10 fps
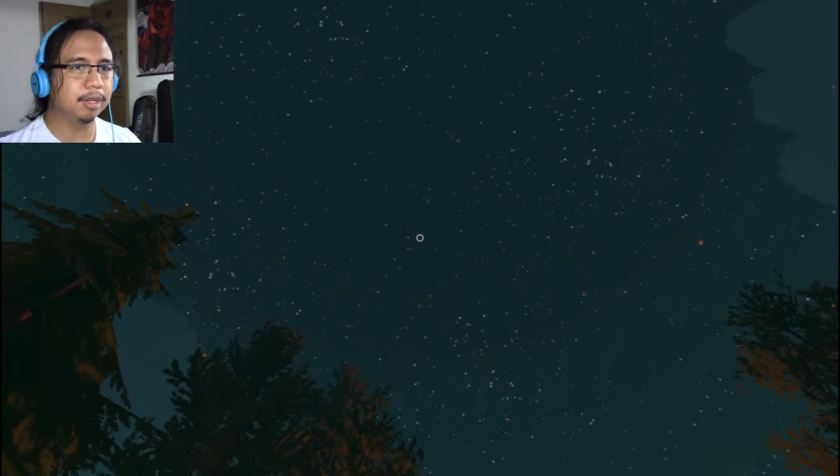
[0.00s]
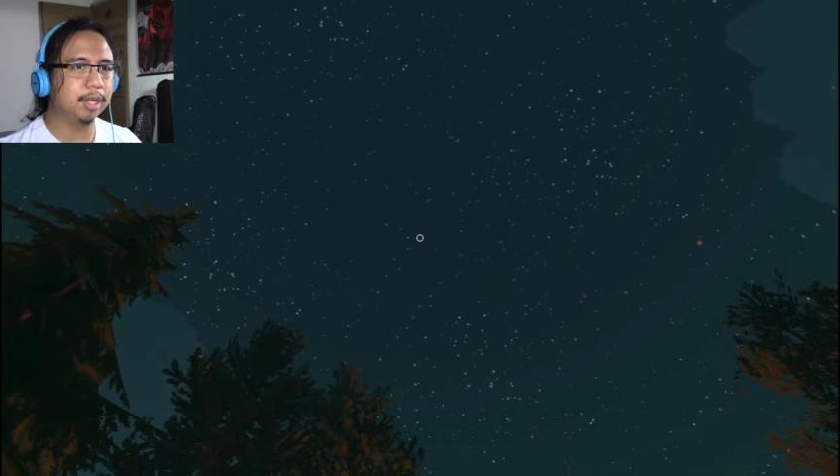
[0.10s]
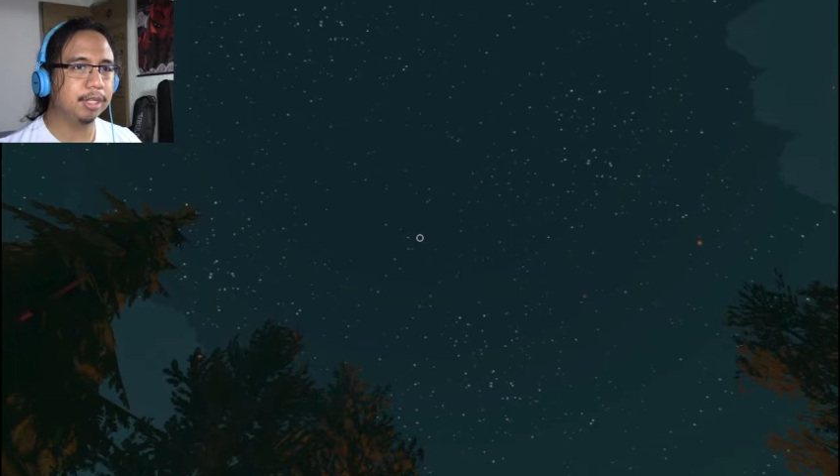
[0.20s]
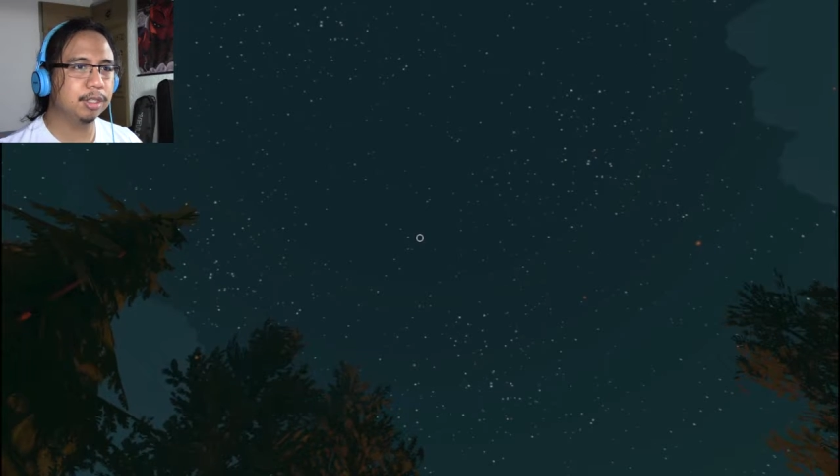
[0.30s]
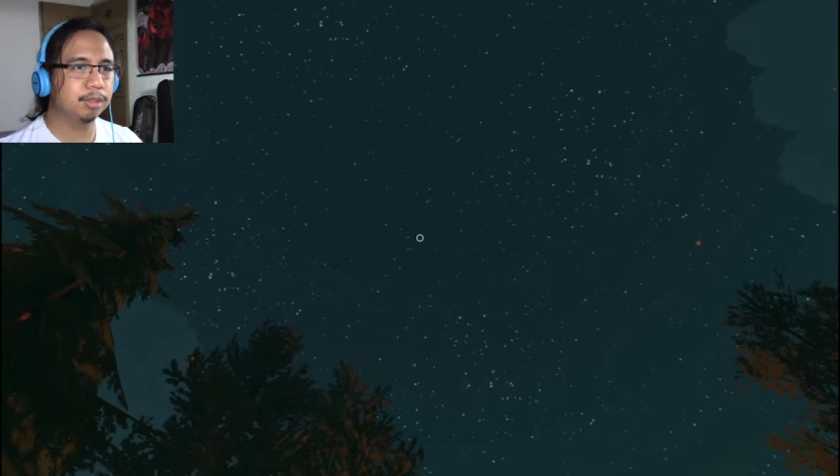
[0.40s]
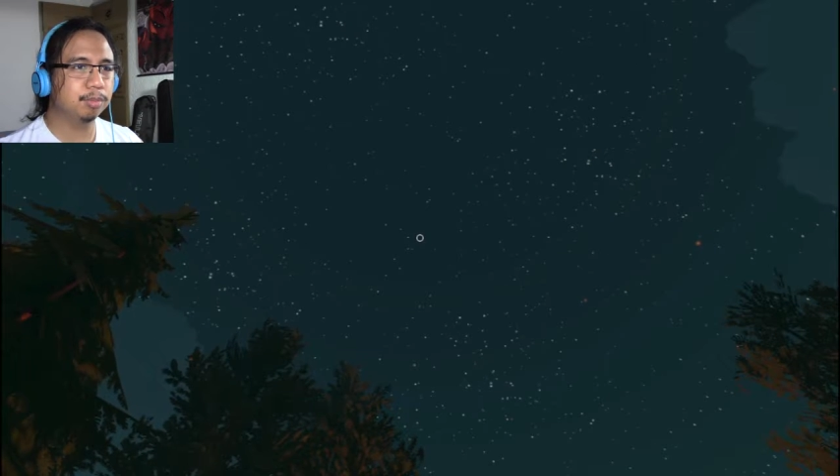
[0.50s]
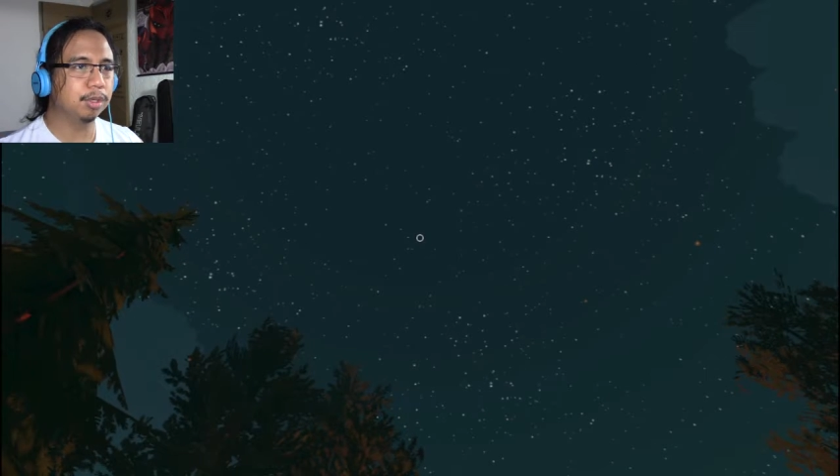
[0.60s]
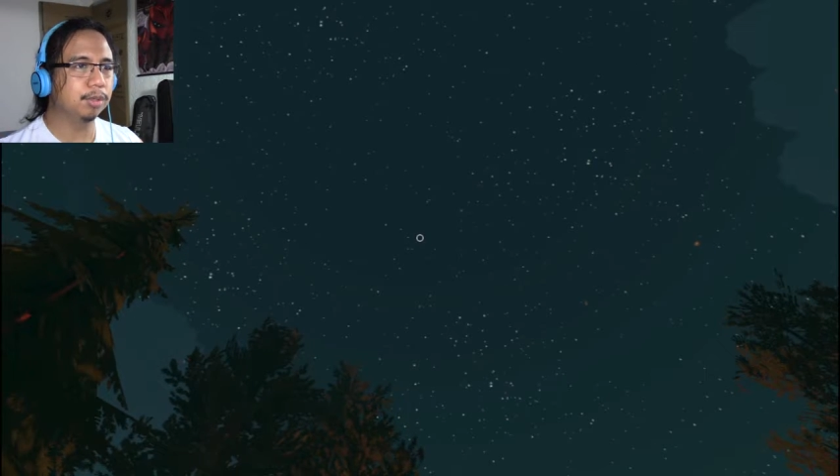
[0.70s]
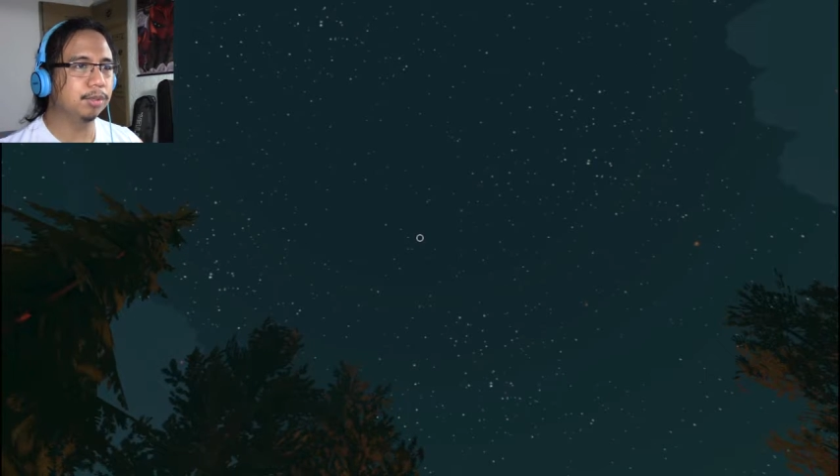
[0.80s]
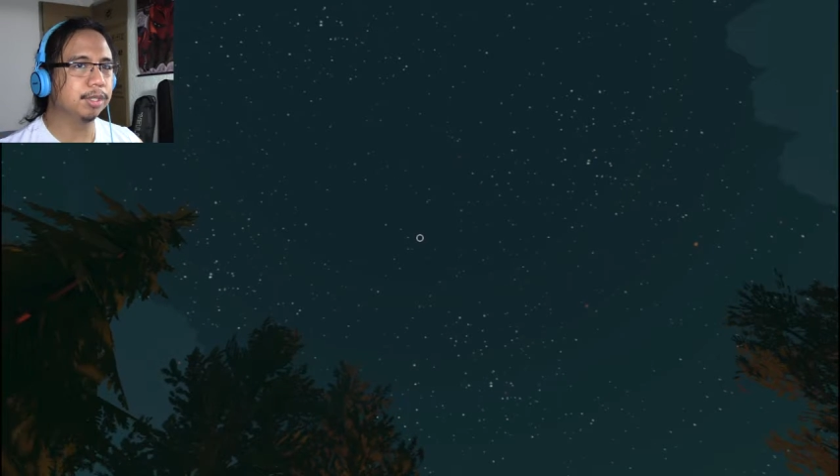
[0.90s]
lights
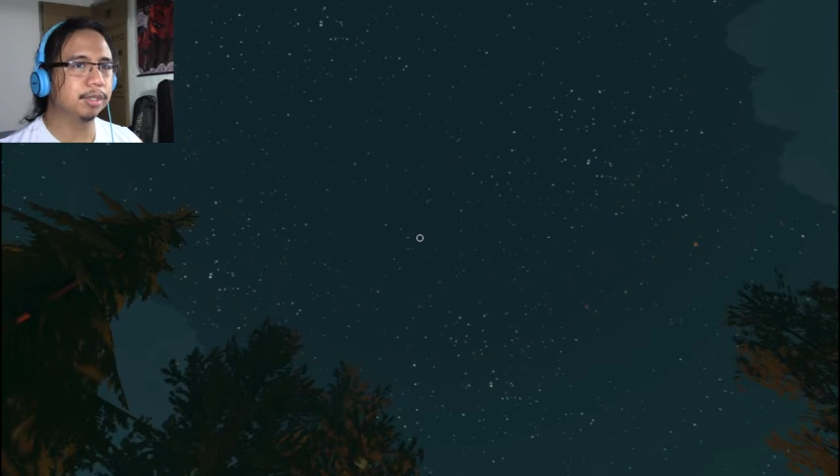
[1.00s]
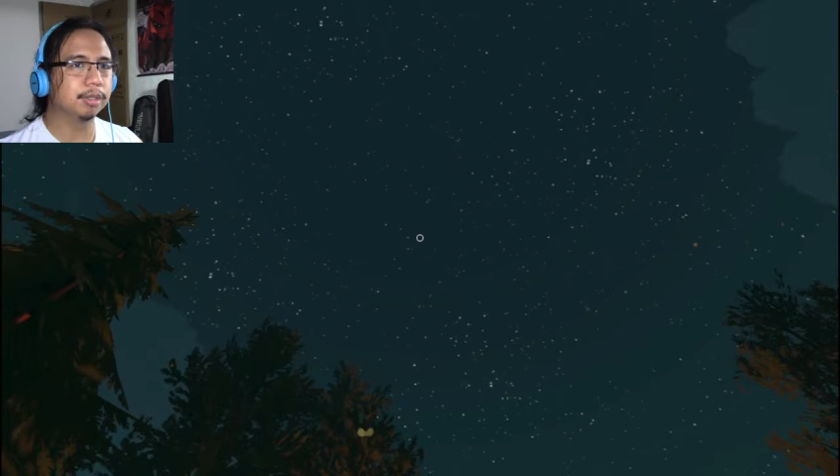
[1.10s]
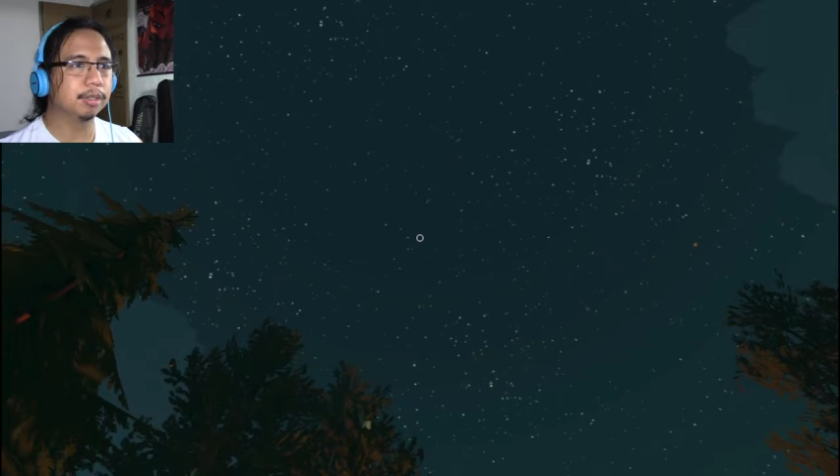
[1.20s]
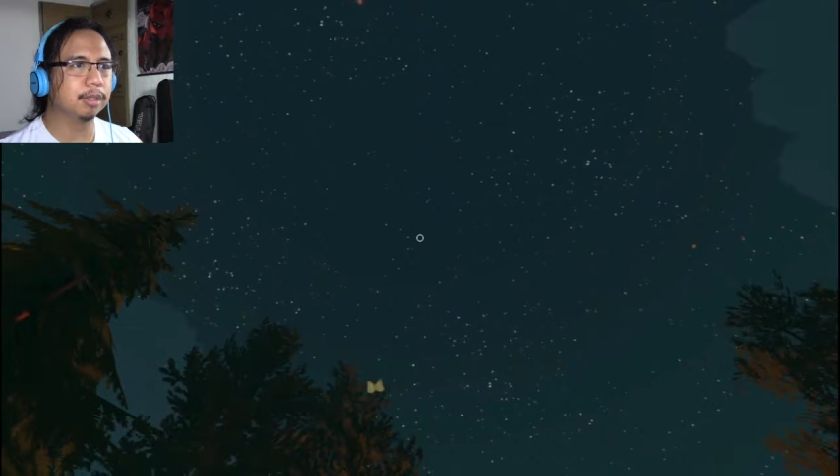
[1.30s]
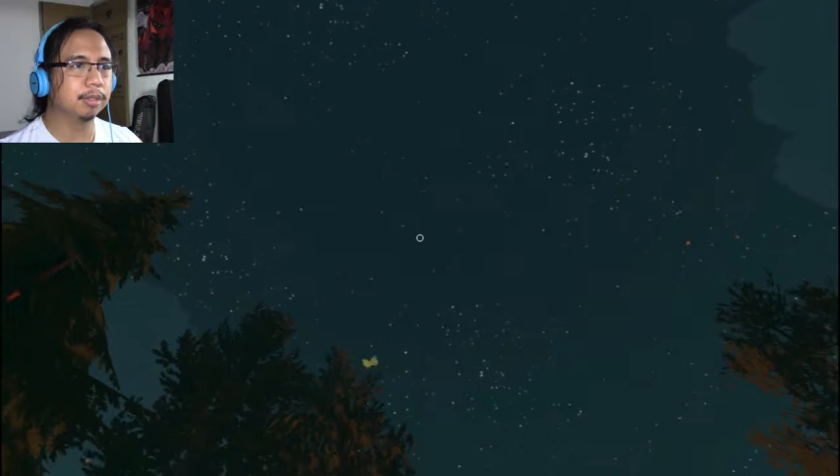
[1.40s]
pollution.